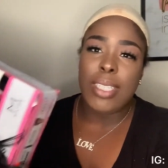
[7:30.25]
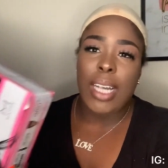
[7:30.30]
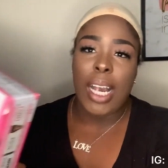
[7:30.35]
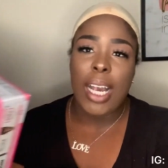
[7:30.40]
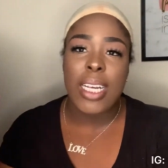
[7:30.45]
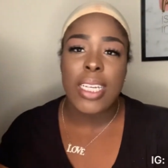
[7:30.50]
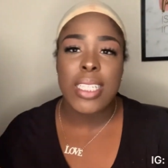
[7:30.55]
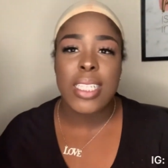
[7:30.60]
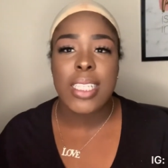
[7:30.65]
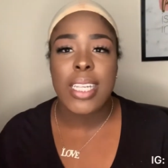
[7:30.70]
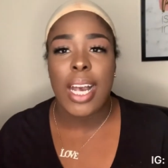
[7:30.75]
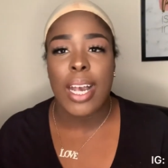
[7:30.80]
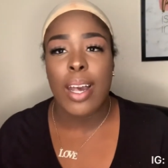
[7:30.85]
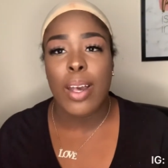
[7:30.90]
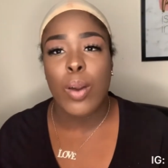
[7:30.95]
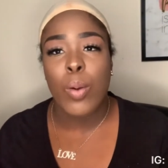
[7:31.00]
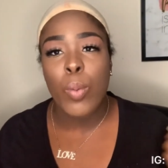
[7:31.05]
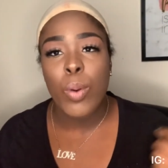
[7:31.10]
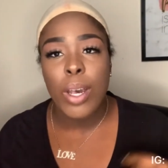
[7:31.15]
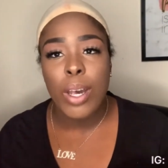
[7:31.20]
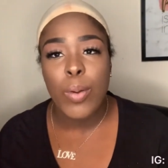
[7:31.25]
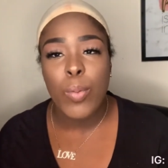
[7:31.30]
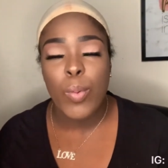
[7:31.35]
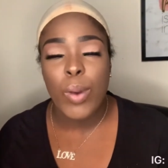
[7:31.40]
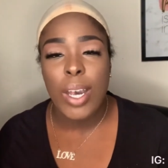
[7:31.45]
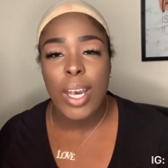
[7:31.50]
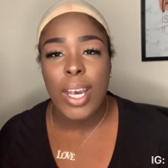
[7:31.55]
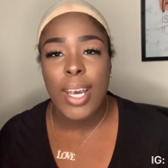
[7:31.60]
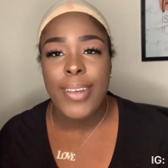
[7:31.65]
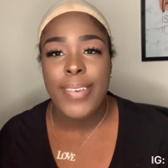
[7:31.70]
it's like a quick
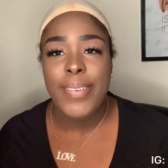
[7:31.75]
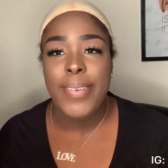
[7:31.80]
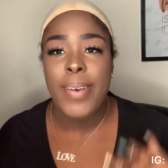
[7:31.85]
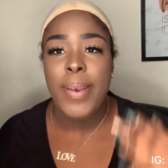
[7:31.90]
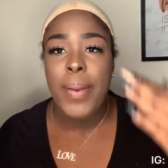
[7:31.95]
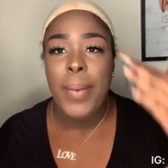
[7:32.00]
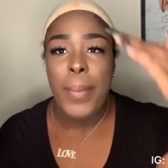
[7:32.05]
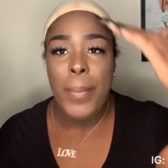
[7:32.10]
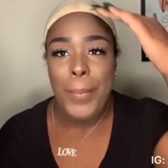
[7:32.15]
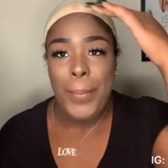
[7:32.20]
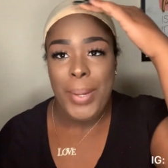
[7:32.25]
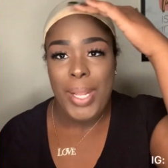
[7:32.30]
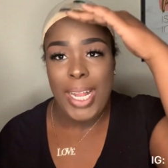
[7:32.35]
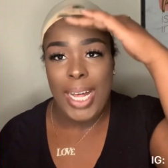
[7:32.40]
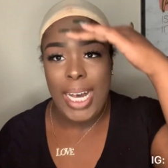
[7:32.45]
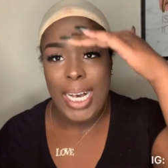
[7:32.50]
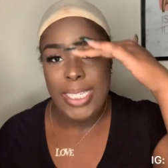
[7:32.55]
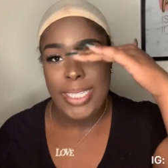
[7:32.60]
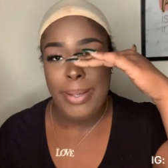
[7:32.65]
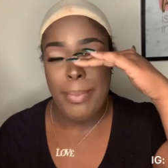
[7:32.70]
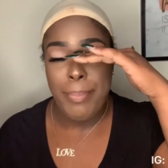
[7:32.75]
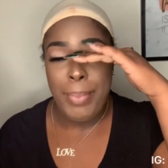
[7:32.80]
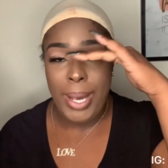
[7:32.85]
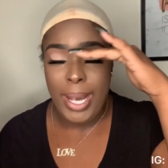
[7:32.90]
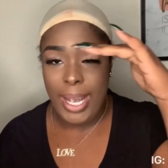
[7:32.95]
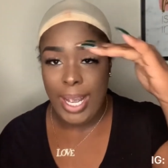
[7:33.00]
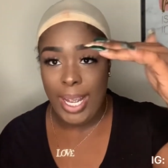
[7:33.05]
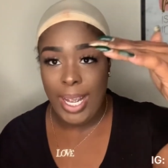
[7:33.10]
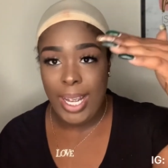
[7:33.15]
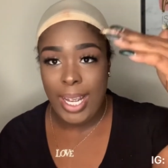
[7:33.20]
weave, but it has a
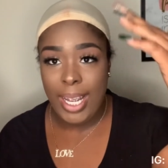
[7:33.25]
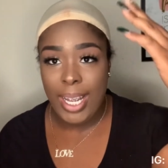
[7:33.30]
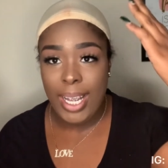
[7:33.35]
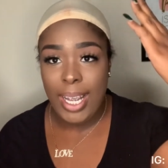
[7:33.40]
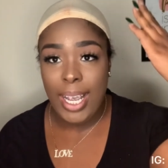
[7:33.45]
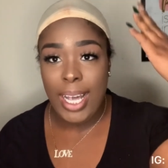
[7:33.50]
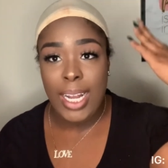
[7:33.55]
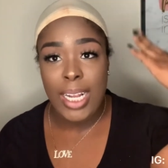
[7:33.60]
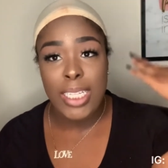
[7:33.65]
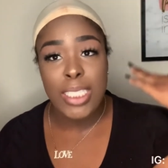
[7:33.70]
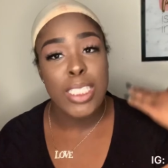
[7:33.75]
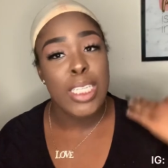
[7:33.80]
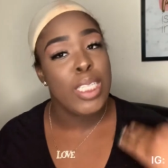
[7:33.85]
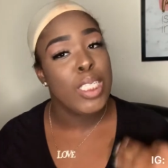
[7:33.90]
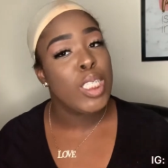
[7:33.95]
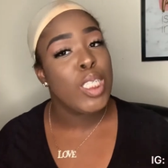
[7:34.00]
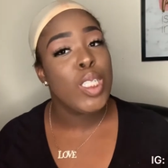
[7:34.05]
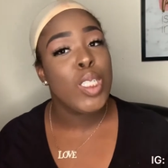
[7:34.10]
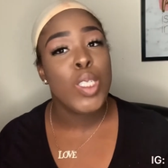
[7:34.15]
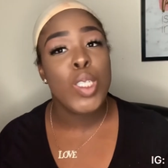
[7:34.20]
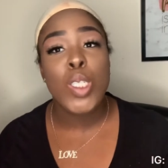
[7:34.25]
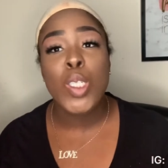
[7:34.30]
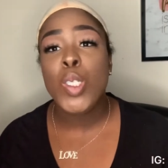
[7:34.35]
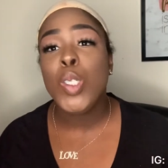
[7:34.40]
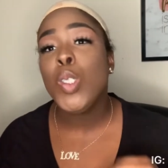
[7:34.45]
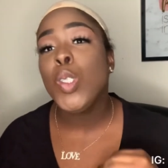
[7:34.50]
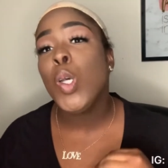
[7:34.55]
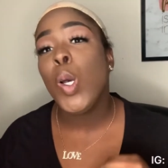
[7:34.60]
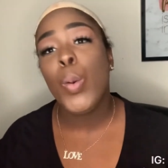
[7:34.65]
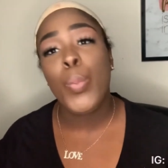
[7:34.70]
bang, and it is
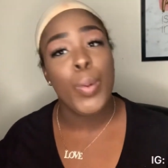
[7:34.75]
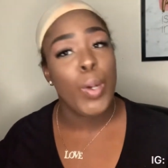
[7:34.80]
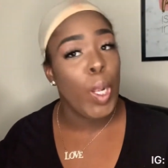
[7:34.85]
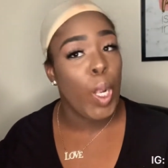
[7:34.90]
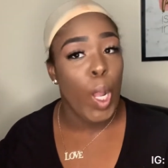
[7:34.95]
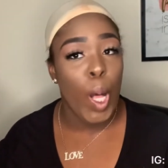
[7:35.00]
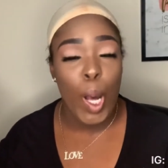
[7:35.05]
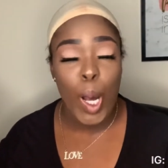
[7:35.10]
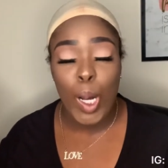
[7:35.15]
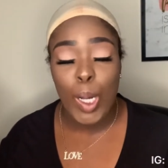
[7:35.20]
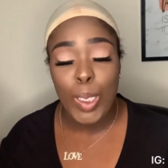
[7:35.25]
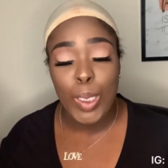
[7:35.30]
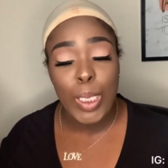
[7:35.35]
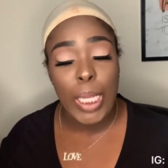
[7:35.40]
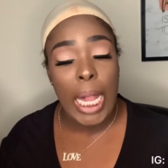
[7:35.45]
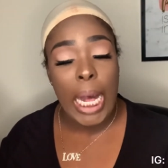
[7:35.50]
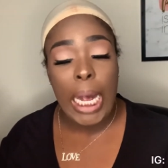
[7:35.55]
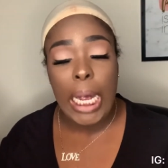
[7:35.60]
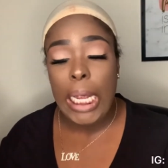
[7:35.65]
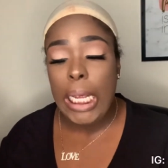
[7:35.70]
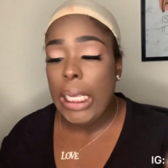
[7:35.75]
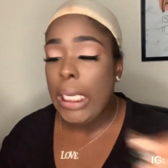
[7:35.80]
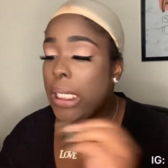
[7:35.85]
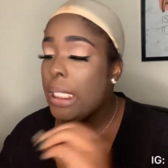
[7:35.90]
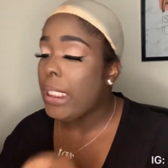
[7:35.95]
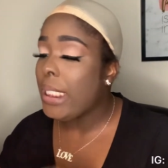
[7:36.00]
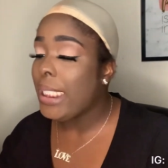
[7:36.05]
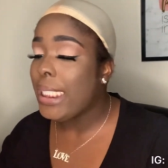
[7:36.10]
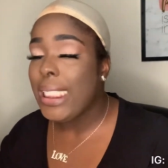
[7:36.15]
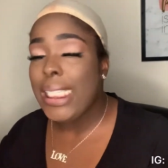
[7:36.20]
super long. Like,
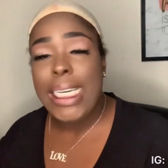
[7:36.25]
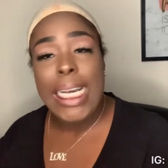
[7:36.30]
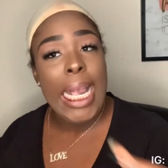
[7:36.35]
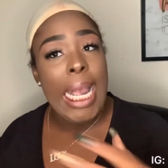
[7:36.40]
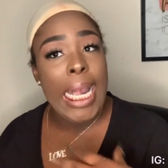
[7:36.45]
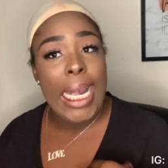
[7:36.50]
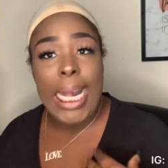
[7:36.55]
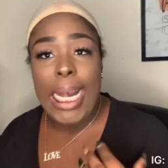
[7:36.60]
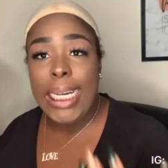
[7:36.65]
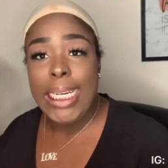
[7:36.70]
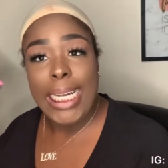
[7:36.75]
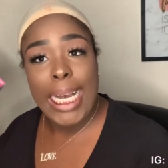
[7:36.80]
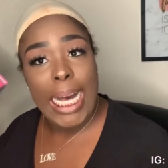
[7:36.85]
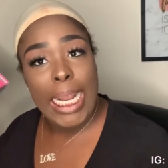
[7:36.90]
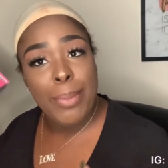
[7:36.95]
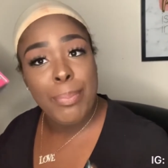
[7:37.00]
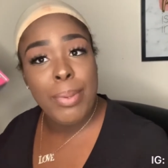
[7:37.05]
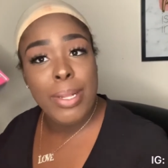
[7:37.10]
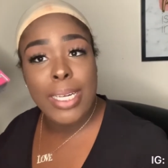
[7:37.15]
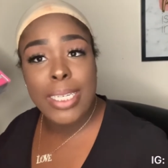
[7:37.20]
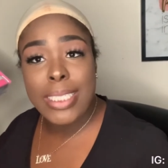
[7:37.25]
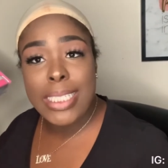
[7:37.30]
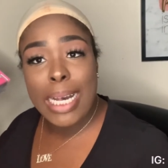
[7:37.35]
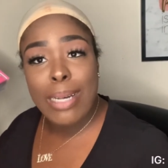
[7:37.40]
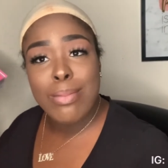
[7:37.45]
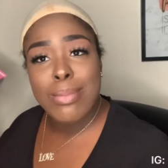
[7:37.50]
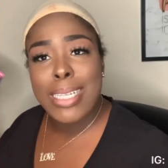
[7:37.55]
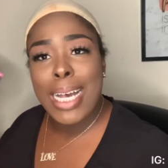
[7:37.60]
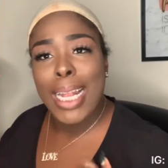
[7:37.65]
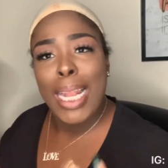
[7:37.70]
I got it because I
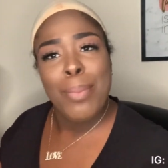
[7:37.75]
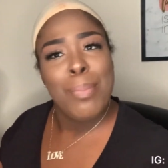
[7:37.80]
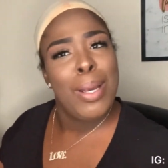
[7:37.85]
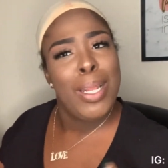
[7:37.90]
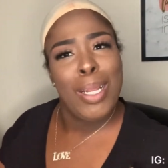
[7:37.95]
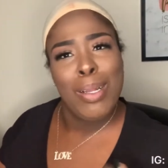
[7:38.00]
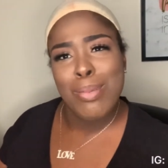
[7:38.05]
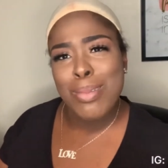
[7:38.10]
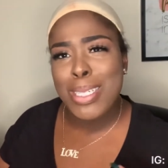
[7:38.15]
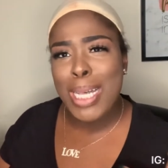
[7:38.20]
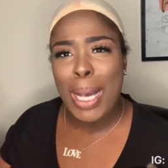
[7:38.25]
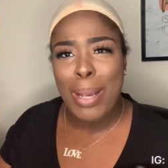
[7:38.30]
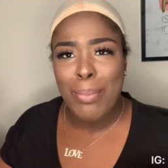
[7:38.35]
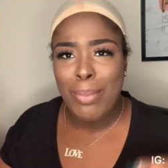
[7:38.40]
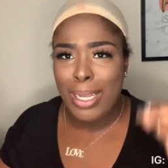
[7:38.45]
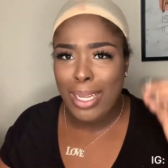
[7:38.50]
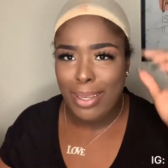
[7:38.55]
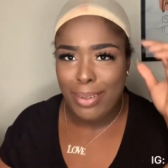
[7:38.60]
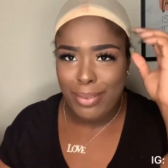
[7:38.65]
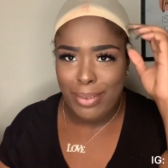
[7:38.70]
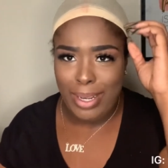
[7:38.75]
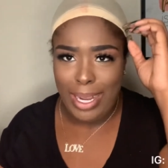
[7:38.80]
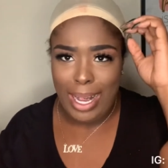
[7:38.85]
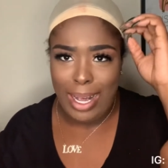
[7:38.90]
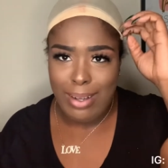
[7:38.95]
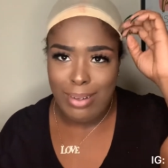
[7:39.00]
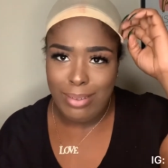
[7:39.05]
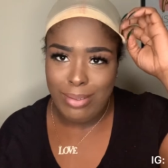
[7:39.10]
was like, let me do something different. I